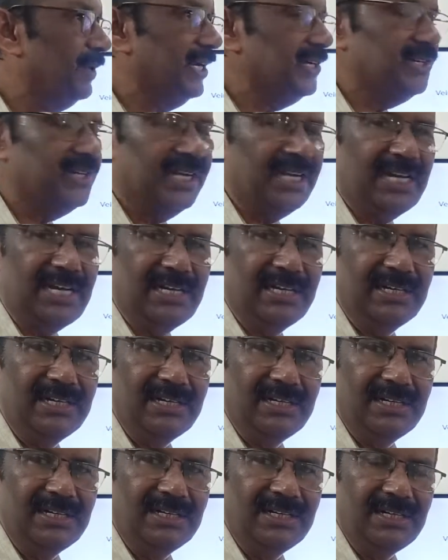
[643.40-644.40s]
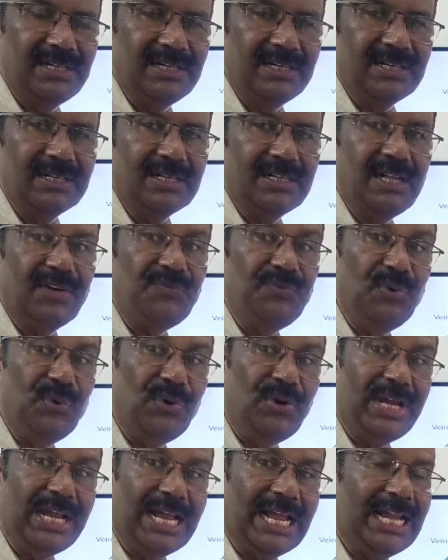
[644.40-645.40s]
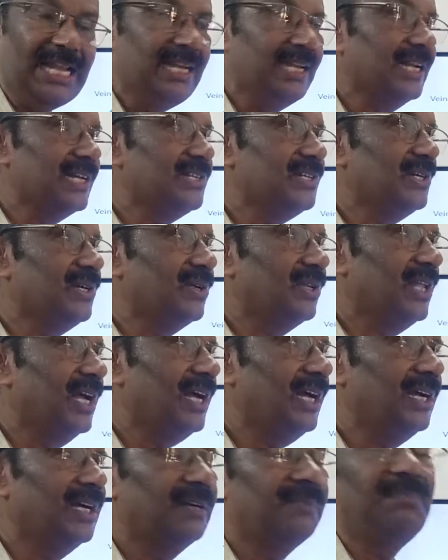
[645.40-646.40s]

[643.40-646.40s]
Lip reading: pressure, the fluid enters into the